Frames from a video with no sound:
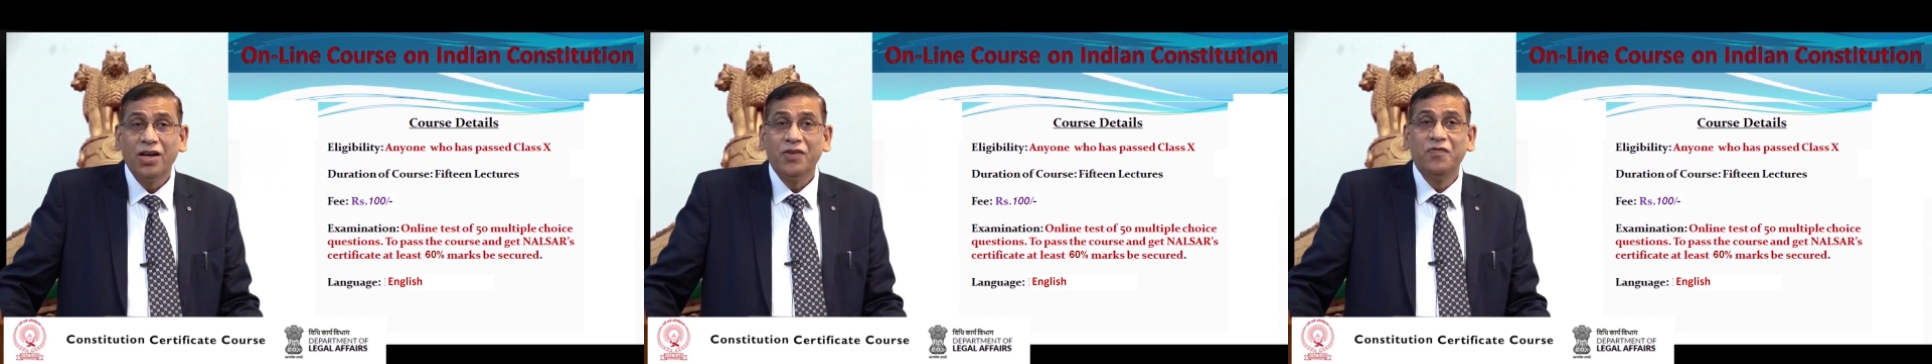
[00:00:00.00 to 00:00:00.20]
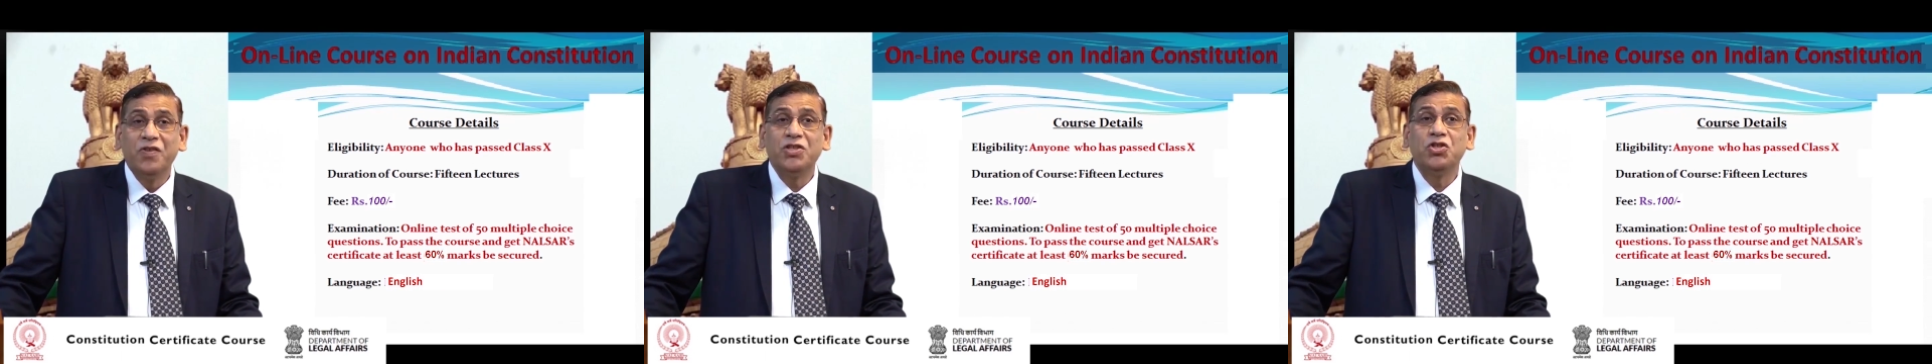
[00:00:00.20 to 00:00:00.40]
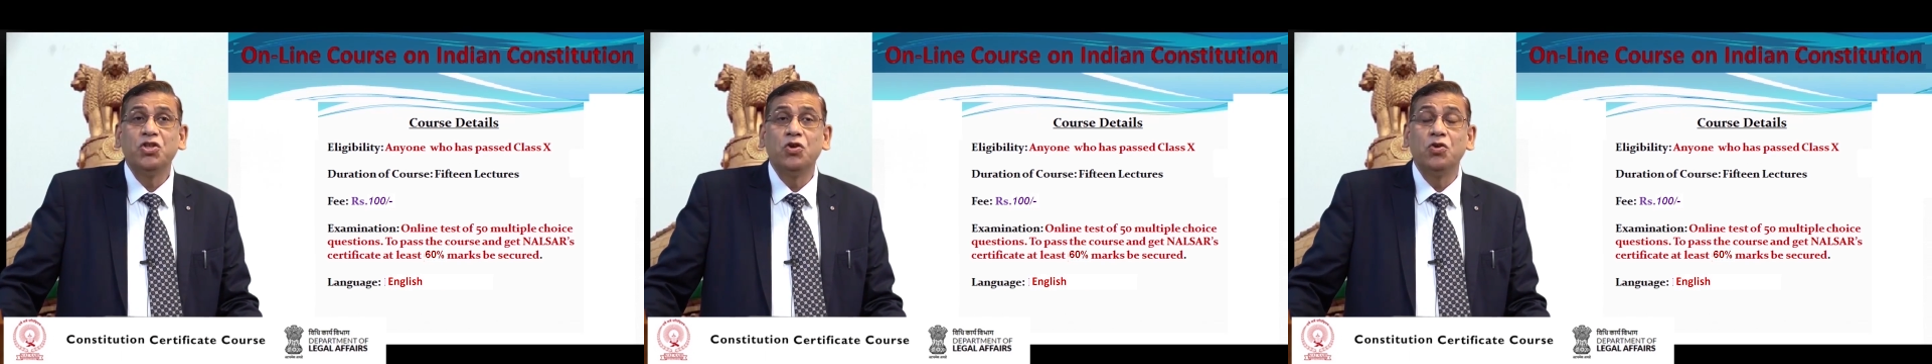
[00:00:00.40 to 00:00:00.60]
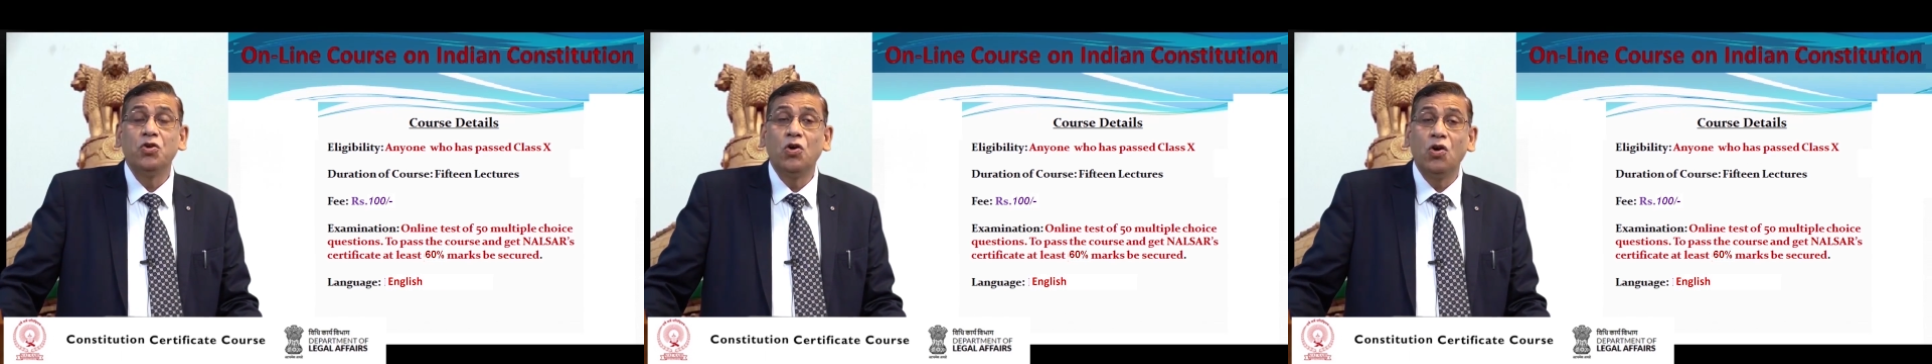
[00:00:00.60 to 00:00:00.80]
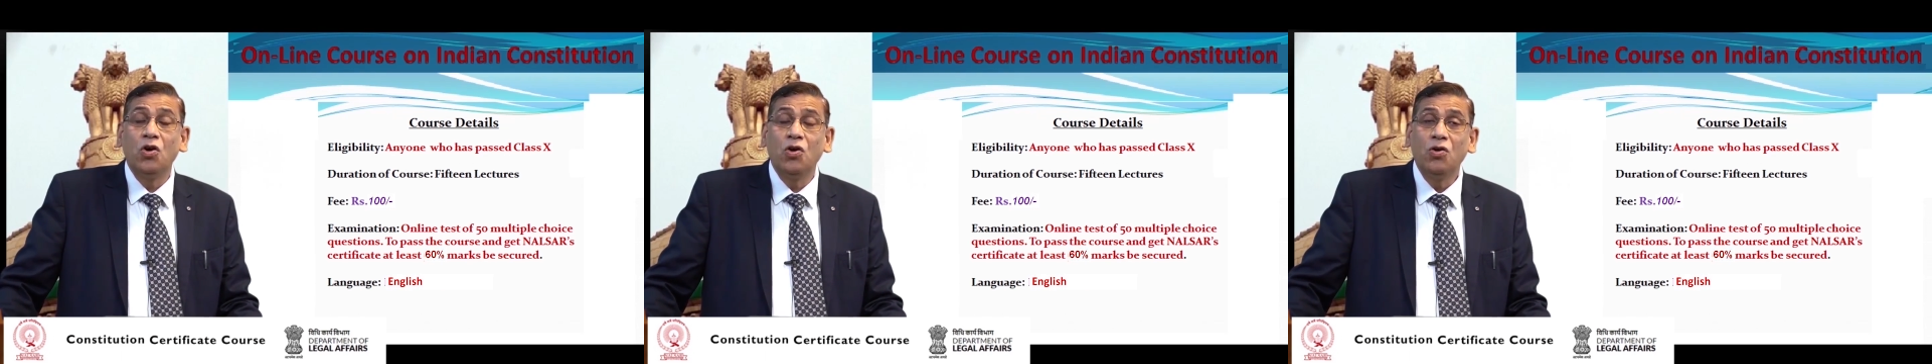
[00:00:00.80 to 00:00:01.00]
which you
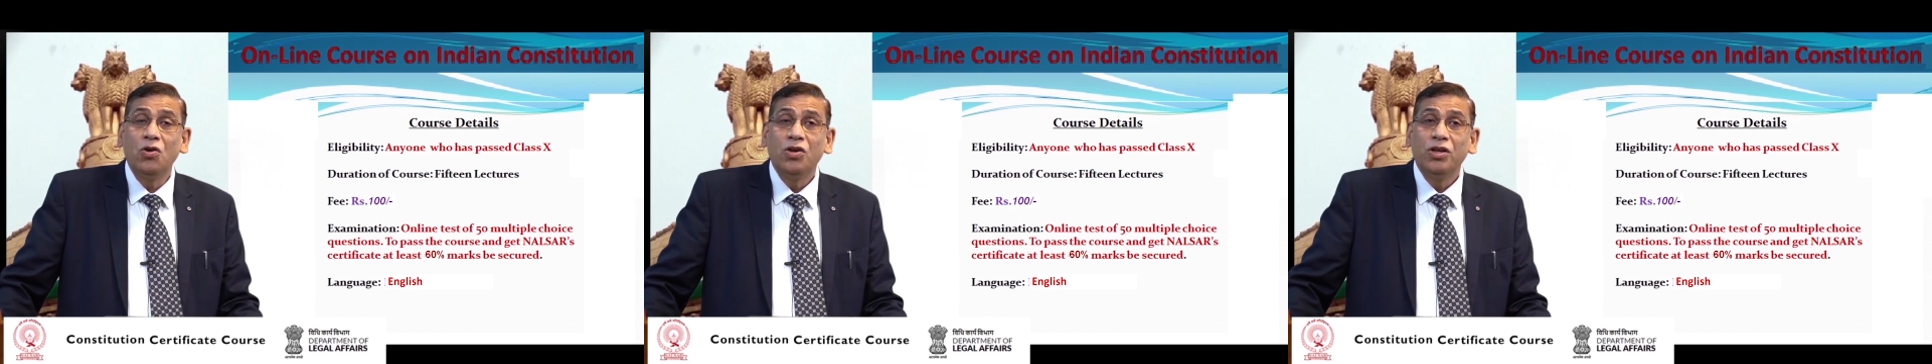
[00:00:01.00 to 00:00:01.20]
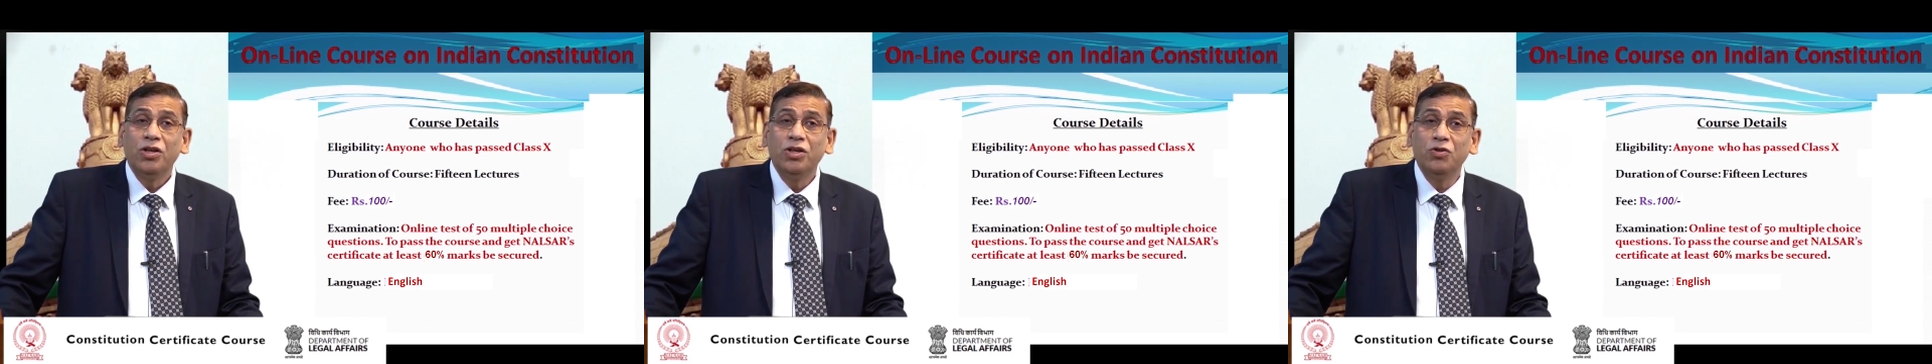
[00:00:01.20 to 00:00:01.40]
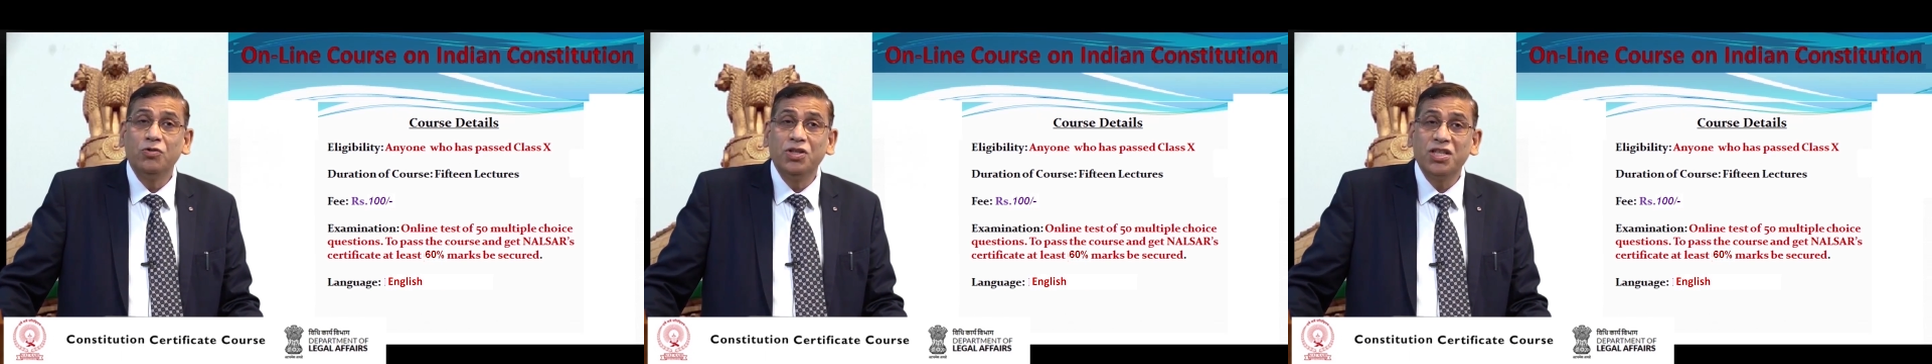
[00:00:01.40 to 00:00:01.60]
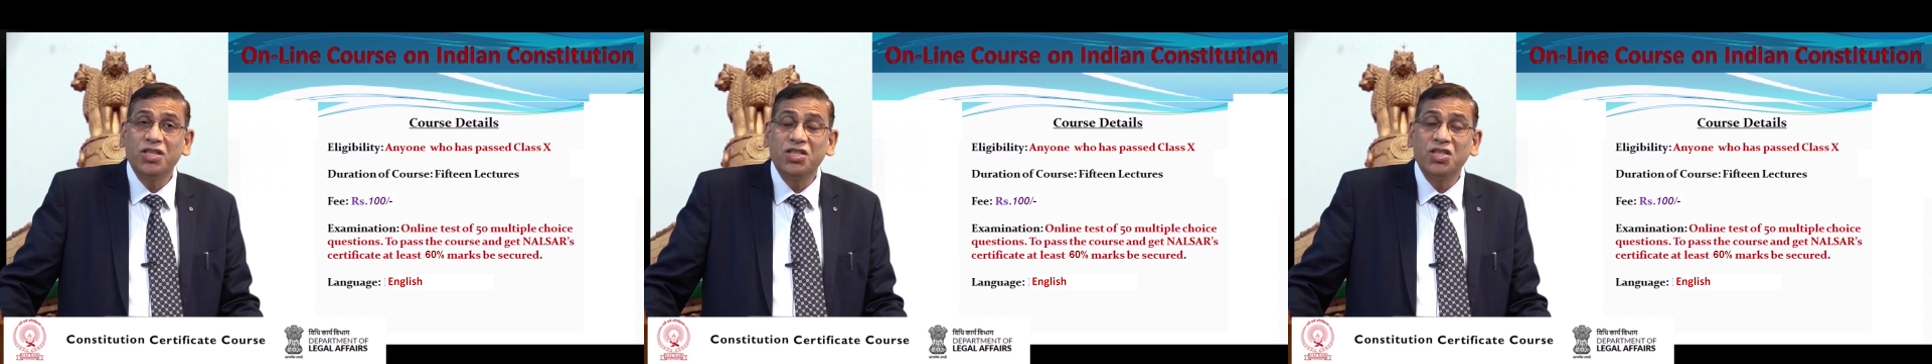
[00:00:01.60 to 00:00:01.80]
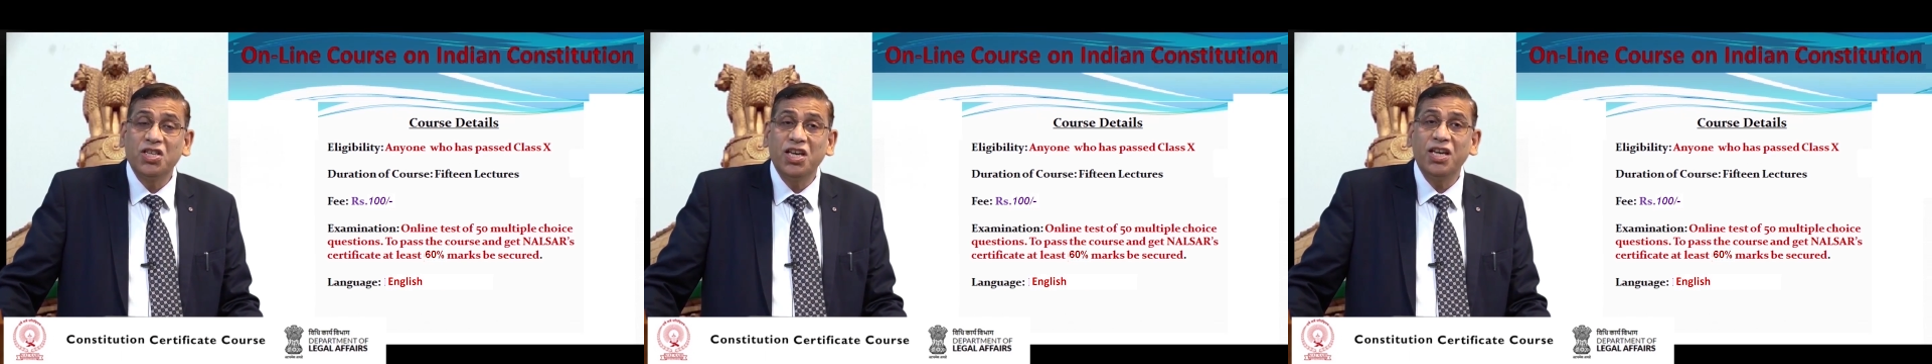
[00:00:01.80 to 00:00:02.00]
know
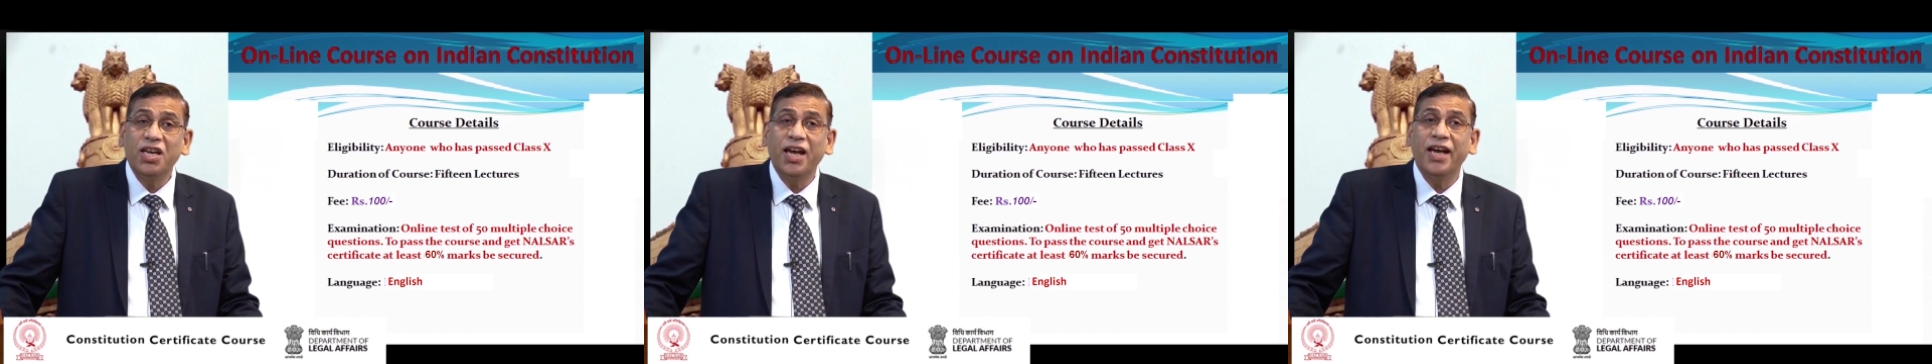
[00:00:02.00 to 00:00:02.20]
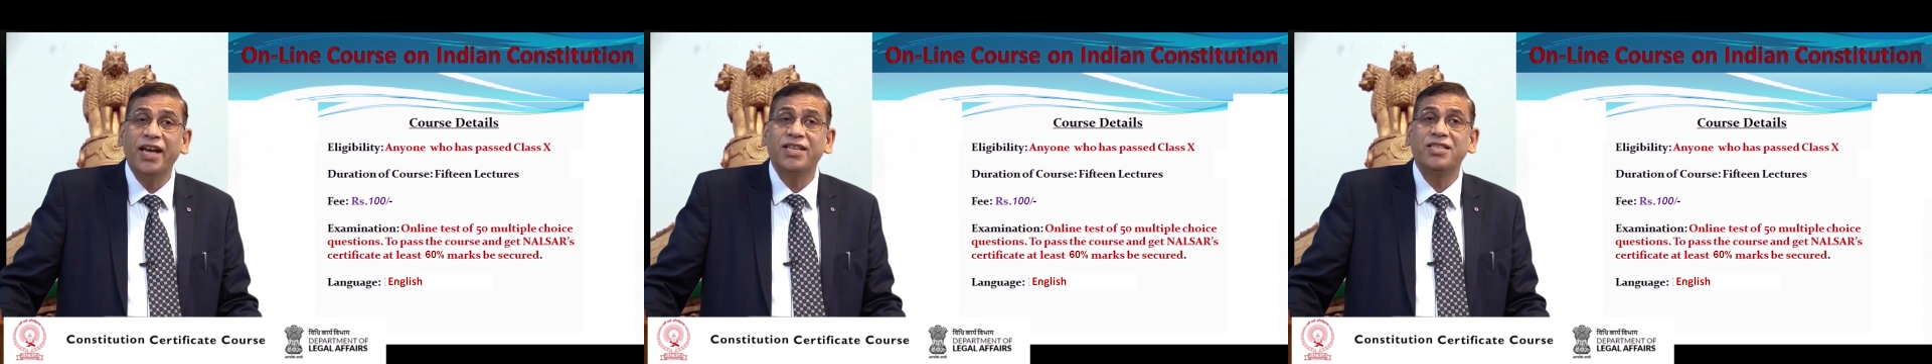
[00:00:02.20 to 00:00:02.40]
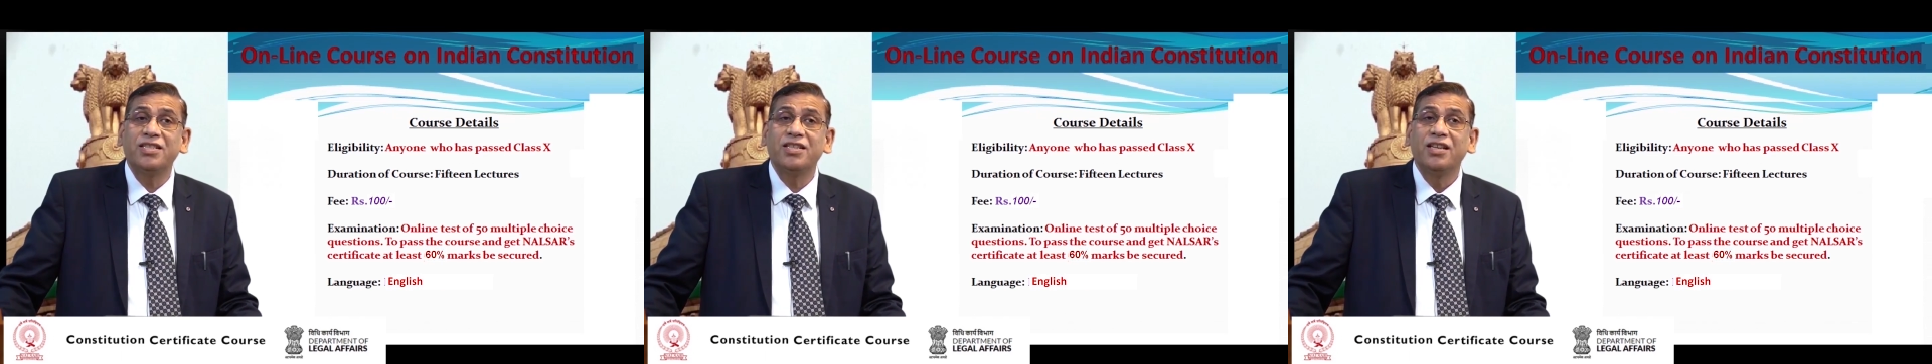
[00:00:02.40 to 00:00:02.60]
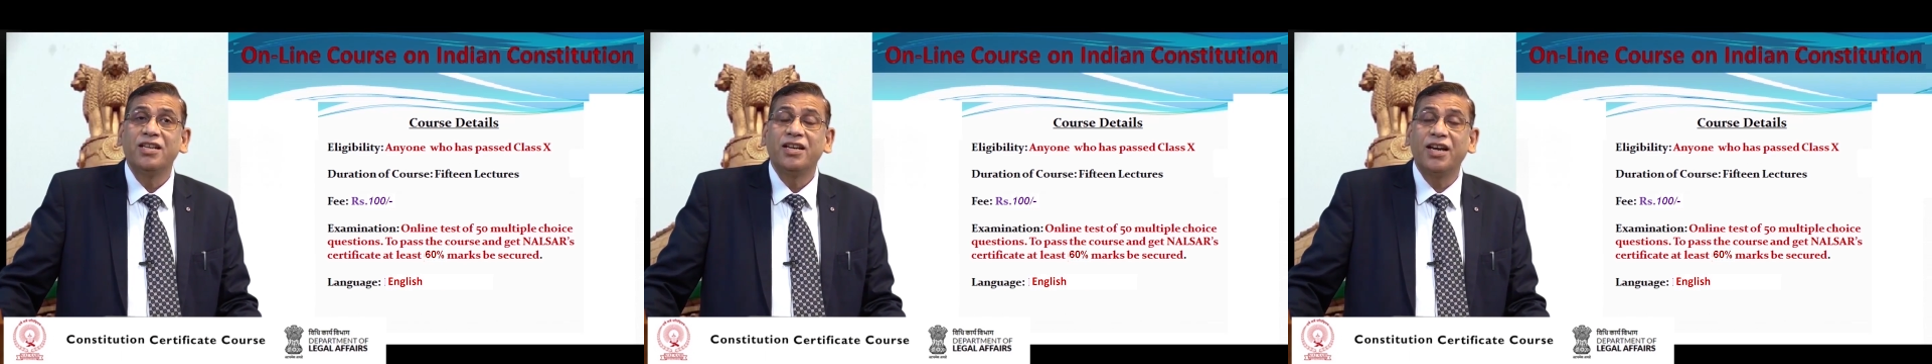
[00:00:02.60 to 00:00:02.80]
UGC has